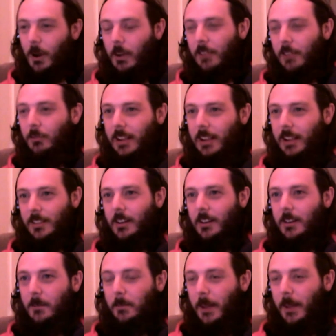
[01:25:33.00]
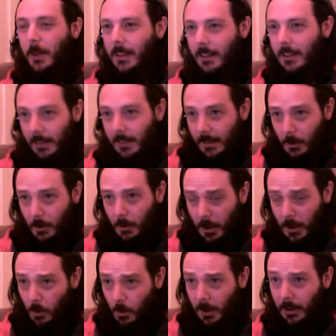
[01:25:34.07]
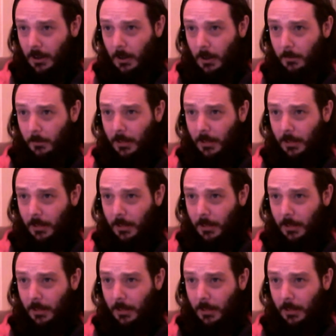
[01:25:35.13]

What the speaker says: if we sign a player at one club,